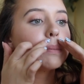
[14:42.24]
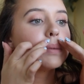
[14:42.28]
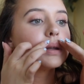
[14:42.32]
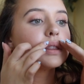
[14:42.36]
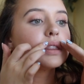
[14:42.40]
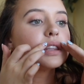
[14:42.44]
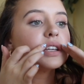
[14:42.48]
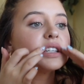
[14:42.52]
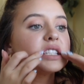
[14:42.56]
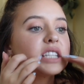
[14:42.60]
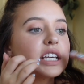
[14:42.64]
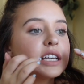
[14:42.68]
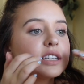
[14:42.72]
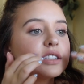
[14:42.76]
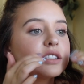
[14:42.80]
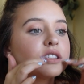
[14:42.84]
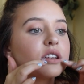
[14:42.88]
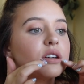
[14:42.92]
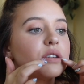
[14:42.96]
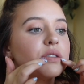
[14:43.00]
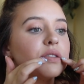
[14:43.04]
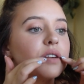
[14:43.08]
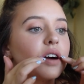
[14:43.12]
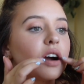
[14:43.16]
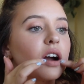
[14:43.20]
But this has
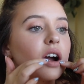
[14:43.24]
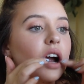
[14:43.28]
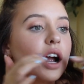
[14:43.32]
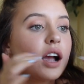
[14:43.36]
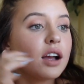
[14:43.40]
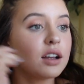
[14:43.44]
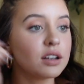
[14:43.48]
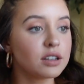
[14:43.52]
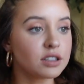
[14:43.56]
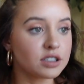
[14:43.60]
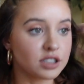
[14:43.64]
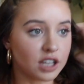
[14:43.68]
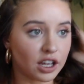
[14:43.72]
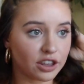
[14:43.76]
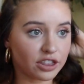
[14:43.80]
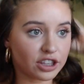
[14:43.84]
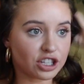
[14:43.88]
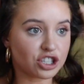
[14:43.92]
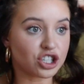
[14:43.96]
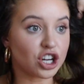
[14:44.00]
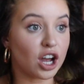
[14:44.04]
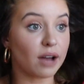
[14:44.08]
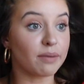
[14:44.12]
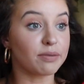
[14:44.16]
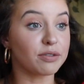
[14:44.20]
so far done the
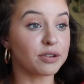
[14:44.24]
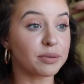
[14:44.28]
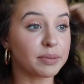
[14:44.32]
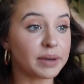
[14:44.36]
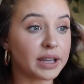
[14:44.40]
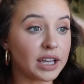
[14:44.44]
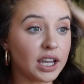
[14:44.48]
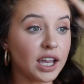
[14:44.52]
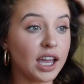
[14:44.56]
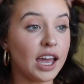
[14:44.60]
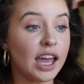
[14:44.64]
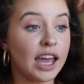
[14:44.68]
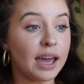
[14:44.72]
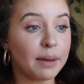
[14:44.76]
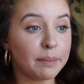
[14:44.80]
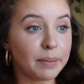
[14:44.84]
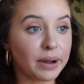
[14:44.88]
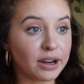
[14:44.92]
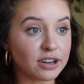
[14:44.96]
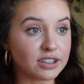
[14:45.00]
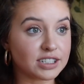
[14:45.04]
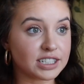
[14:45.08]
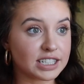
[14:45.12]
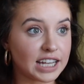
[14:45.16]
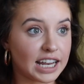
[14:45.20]
job for me,
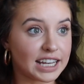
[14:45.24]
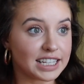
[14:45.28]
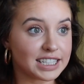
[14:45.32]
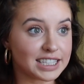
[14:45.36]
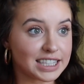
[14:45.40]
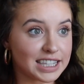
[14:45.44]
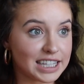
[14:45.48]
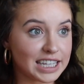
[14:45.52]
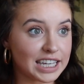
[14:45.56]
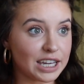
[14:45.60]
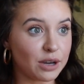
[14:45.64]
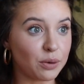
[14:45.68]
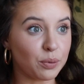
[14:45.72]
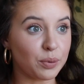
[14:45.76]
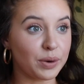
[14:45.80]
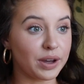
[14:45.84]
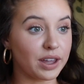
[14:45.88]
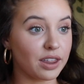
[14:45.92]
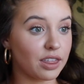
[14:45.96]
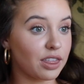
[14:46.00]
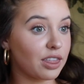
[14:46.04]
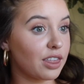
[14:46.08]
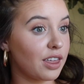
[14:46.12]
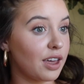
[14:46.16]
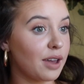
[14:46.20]
pairs nicely
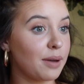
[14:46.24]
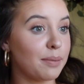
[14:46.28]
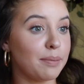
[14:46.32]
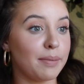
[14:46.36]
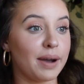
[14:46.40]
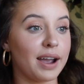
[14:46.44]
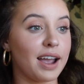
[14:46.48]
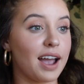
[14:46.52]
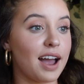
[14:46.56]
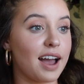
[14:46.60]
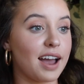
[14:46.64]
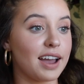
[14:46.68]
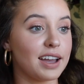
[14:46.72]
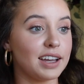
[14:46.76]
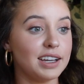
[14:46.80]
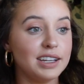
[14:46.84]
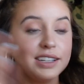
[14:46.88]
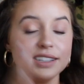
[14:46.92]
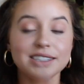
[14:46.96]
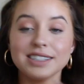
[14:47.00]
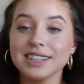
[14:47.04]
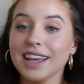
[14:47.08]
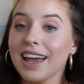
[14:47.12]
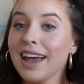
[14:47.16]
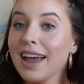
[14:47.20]
with my
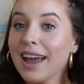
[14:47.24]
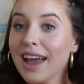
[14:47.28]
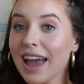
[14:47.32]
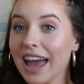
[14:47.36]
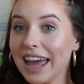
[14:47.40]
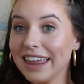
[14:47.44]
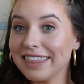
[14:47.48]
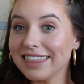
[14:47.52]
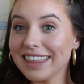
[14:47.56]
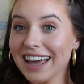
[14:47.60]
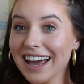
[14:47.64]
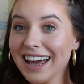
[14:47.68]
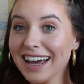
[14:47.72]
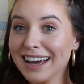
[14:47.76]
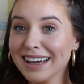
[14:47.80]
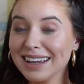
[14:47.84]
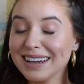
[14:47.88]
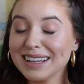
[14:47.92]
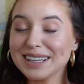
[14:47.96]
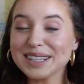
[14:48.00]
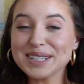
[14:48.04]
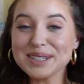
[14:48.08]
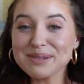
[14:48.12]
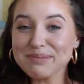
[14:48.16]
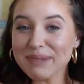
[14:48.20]
eyes, and
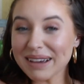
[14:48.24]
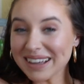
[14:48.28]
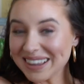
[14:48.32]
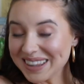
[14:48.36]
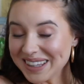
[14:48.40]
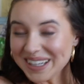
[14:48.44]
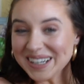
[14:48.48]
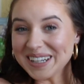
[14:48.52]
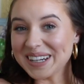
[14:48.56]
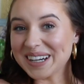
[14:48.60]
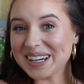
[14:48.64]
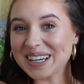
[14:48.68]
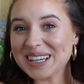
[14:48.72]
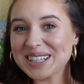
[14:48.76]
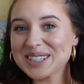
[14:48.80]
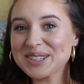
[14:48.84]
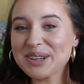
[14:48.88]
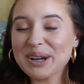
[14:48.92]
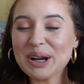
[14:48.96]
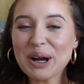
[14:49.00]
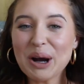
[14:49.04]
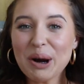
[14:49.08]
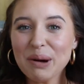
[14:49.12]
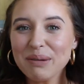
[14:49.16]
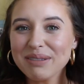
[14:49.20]
that is my look.
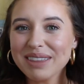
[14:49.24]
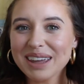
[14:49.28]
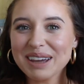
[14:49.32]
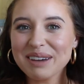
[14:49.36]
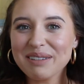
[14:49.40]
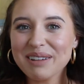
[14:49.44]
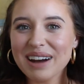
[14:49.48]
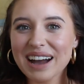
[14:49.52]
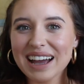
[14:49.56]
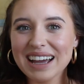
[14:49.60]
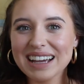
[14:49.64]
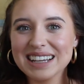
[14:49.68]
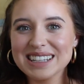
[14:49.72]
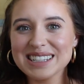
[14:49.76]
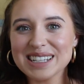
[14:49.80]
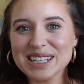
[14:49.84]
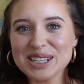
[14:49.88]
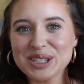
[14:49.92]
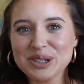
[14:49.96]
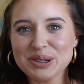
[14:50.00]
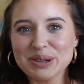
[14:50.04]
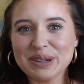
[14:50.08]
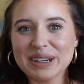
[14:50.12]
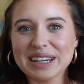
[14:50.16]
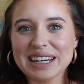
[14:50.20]
So I hope that you guys
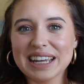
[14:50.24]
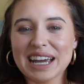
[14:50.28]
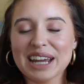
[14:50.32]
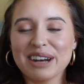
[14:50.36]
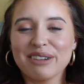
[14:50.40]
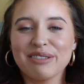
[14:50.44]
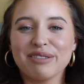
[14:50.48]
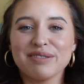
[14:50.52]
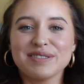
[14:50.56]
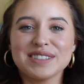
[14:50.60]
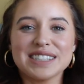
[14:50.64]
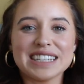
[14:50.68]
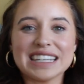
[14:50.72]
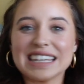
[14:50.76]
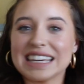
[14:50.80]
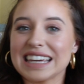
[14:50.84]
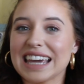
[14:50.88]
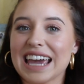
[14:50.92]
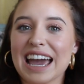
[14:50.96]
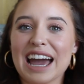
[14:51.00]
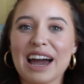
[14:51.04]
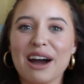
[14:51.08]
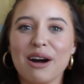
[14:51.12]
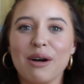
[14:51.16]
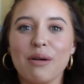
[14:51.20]
enjoyed kind of seeing
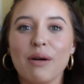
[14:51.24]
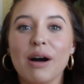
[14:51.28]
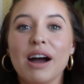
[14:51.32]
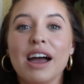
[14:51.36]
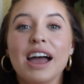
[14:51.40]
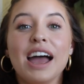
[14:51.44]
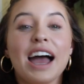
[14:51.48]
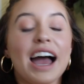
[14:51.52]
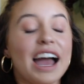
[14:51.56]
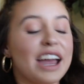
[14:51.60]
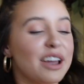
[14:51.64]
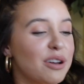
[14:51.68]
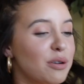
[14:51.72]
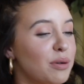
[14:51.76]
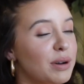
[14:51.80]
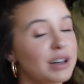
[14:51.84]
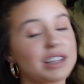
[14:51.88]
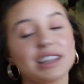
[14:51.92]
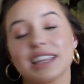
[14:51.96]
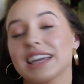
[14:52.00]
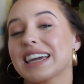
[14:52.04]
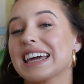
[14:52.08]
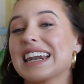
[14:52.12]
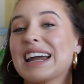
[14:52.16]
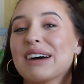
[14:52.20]
how I
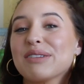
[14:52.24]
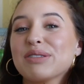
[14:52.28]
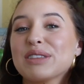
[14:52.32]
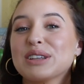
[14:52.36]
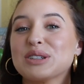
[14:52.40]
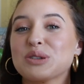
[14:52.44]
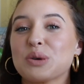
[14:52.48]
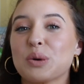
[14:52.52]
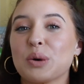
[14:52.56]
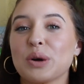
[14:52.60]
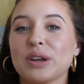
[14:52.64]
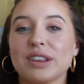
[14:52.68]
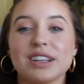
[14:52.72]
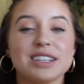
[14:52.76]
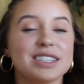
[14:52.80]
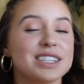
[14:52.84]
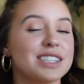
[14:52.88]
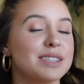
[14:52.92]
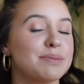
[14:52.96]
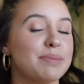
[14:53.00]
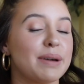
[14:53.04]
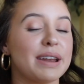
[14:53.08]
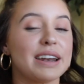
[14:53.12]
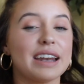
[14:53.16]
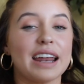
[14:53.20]
quickly get out the door. This
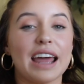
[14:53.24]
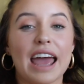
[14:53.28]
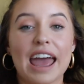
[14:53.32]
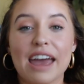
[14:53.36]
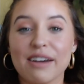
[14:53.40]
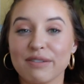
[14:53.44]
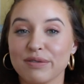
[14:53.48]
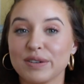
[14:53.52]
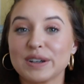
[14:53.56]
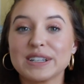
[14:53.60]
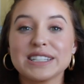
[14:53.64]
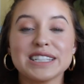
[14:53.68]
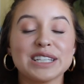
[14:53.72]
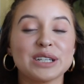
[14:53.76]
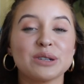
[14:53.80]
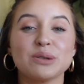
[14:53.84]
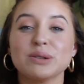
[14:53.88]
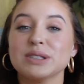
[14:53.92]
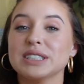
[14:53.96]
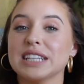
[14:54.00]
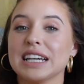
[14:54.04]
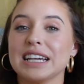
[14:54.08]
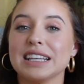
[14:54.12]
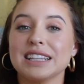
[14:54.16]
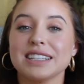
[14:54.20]
has been every
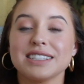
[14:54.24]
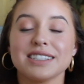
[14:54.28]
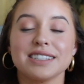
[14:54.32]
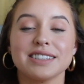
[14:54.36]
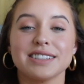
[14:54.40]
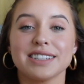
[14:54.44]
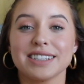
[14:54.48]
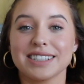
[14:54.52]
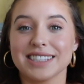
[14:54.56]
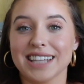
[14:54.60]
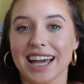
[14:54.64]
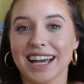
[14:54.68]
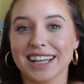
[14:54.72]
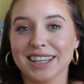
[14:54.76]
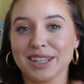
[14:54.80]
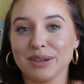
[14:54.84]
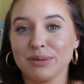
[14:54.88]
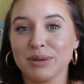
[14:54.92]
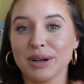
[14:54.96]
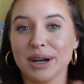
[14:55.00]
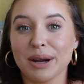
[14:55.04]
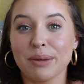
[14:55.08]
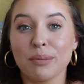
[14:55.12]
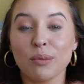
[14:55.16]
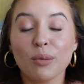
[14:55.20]
single day. This is exactly
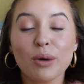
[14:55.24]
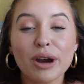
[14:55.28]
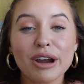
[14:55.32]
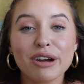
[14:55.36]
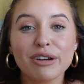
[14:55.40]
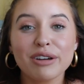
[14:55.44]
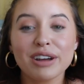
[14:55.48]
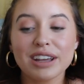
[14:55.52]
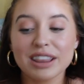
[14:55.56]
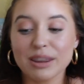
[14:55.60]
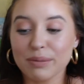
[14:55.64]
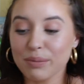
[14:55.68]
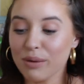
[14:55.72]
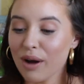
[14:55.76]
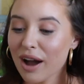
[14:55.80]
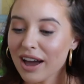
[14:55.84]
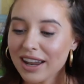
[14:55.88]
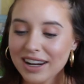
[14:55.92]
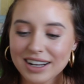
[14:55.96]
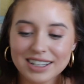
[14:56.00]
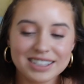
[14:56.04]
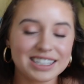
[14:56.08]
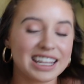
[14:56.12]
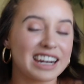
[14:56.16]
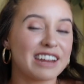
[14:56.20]
what I'm wearing, the
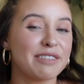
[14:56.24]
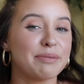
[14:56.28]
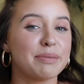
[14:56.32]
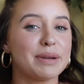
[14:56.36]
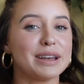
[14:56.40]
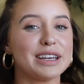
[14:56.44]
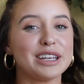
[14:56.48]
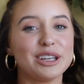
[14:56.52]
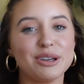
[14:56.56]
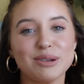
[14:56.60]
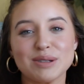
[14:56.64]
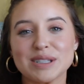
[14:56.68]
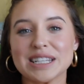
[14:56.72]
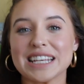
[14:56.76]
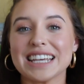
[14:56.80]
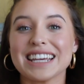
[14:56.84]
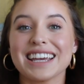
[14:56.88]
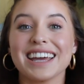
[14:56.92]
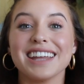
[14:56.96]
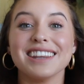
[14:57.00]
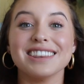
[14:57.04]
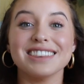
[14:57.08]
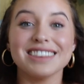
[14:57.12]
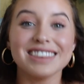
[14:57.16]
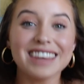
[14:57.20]
products that I've been using
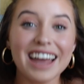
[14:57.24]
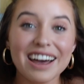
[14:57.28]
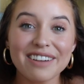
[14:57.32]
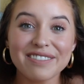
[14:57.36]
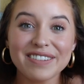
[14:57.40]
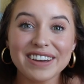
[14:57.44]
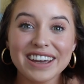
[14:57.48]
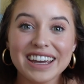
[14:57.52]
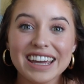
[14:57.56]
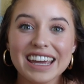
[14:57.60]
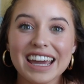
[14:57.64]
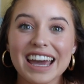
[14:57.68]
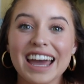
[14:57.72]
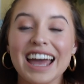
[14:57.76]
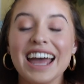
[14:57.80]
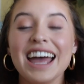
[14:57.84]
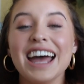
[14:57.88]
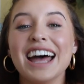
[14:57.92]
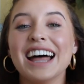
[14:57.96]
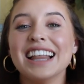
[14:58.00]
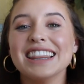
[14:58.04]
and loving.